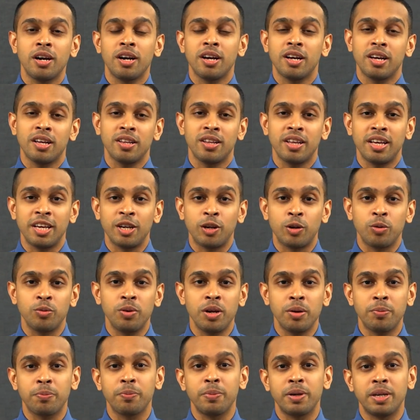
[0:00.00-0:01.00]
the
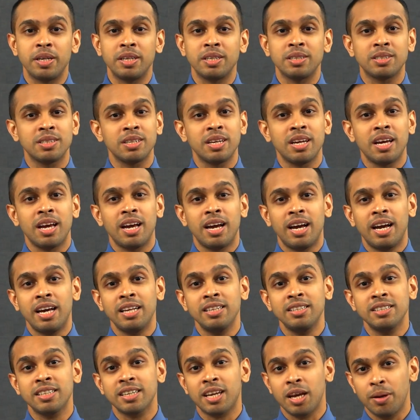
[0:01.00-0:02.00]
equipment
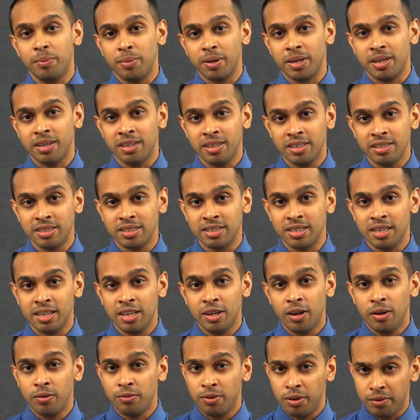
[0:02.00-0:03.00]
and the chemicals
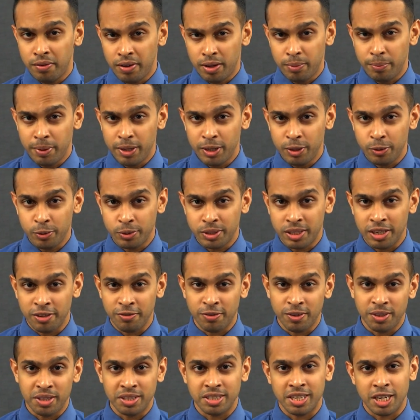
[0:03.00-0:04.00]
we will be using
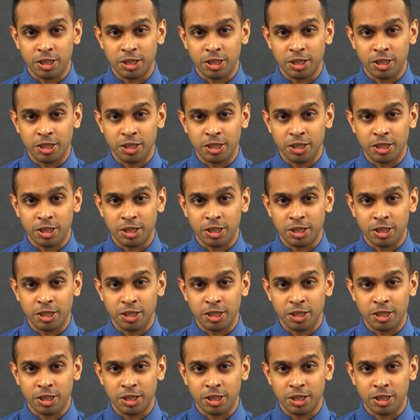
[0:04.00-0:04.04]
for this